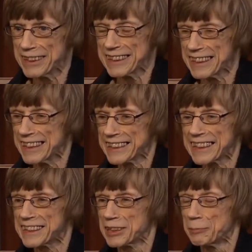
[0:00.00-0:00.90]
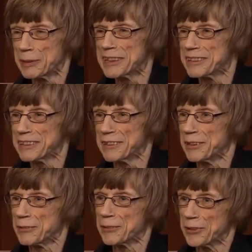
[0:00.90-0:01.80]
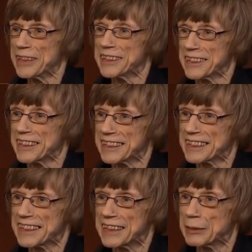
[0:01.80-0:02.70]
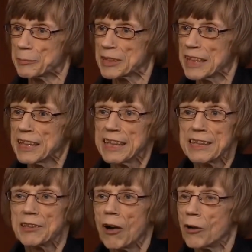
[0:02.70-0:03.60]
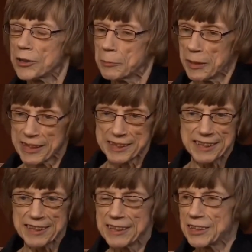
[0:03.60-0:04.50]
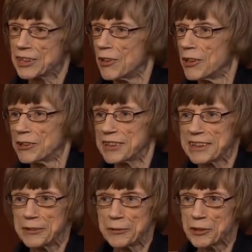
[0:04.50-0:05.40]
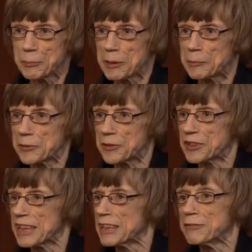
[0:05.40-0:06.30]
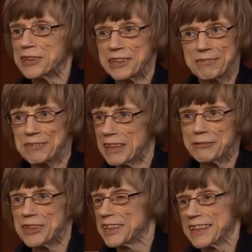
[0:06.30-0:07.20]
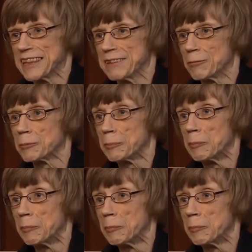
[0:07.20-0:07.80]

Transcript: it gets a bit, crazy at times. And all the magazines, all the newspapers, every day we're